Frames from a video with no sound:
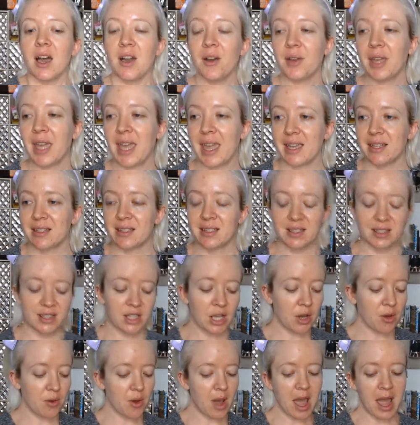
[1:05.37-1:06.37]
Okay,
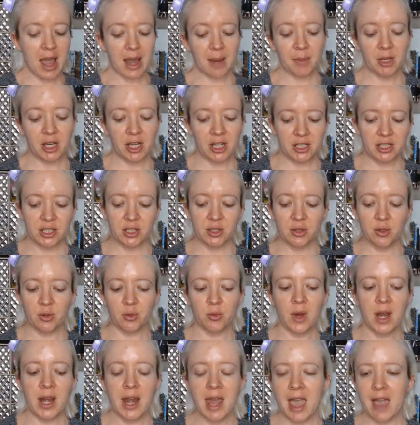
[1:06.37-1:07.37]
so I'm gonna do
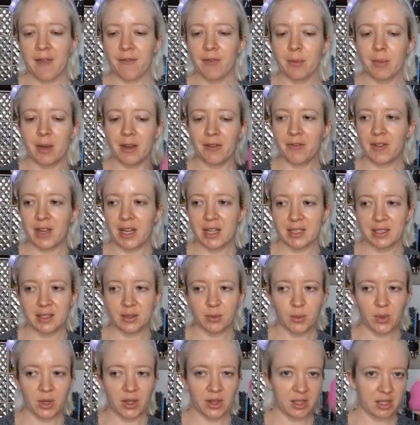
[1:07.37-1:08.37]
one half of my face
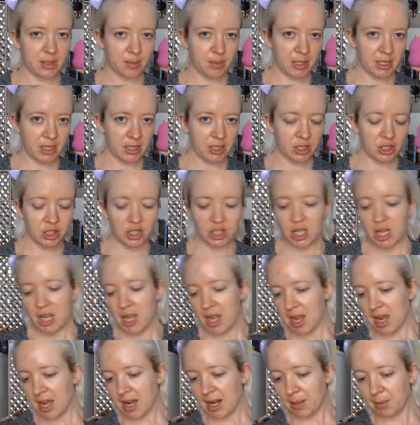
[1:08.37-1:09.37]
with a sponge,
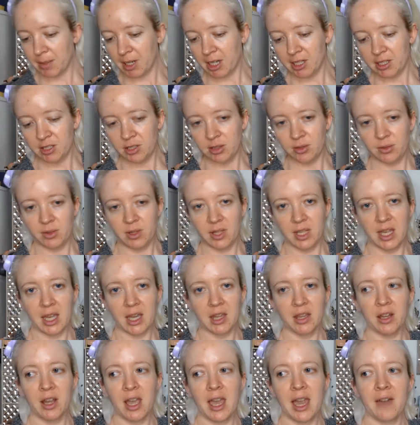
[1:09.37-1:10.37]
and I'm gonna do the
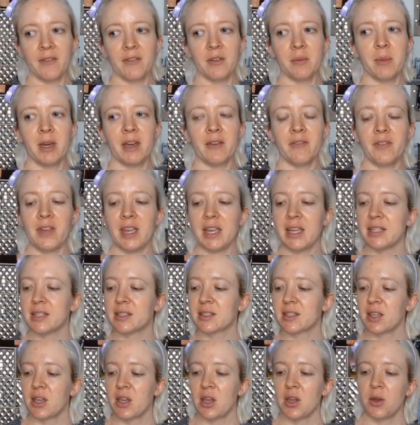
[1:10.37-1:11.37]
other half of my
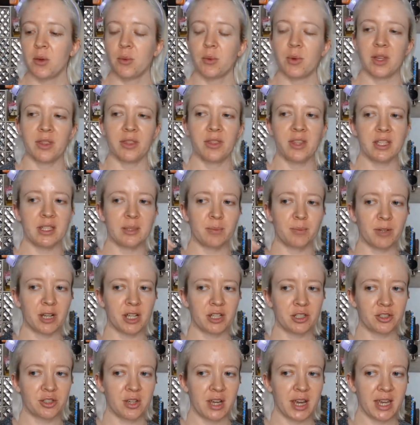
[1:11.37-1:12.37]
face with this
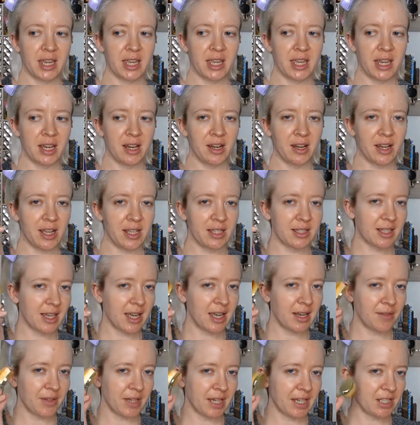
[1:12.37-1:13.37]
brush right here. It's
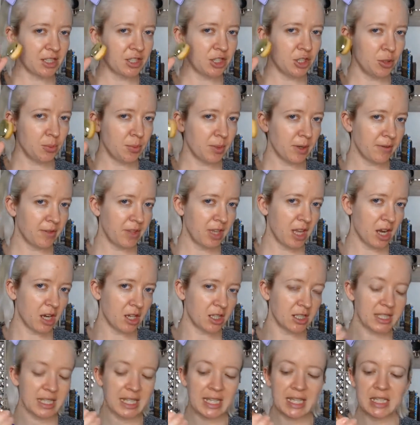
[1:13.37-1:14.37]
kind of like a dupe of the
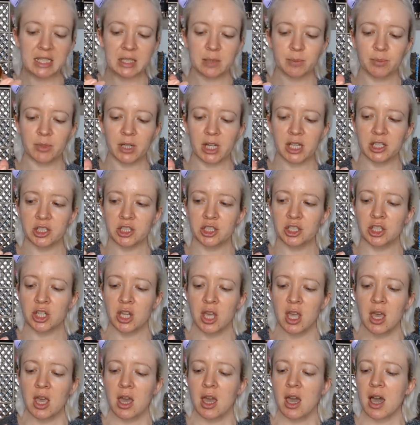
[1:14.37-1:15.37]
Artiste brush,
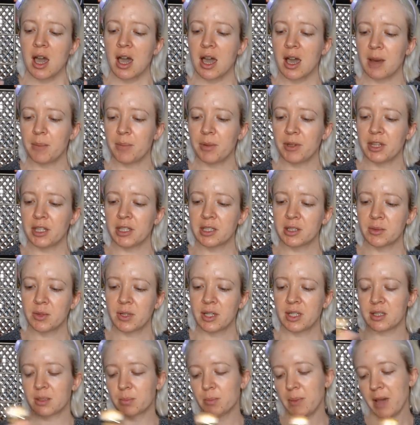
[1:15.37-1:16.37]
but this
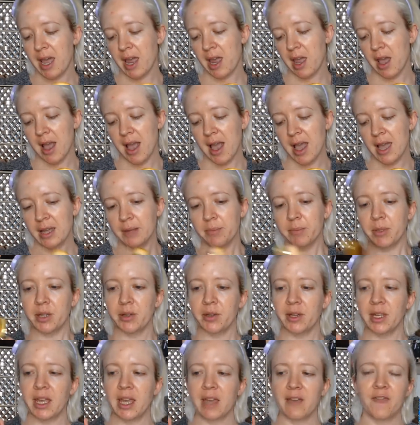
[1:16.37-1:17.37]
one is by
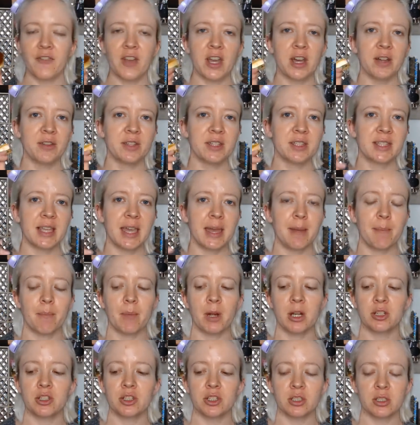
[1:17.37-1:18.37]
iBeauty. I found this at
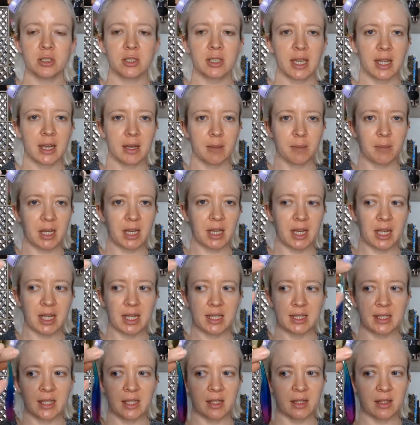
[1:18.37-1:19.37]
Marshall's, and I mean,
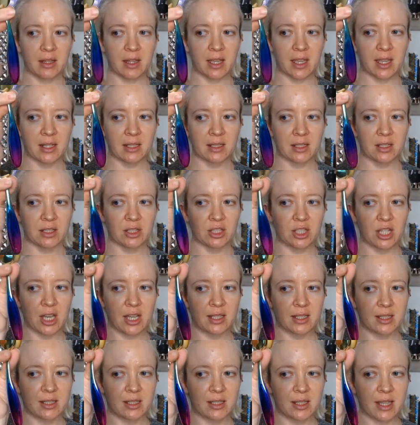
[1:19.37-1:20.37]
isn't this
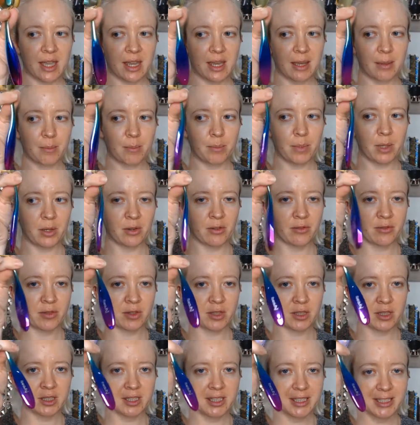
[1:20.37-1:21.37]
just like
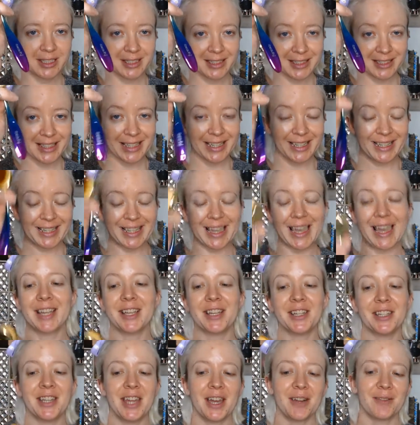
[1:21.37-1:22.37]
beautiful? Like, I
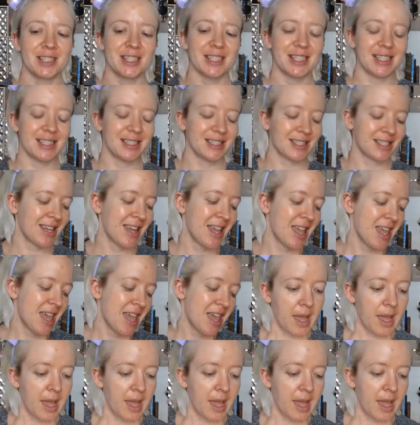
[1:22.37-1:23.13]
could not resist.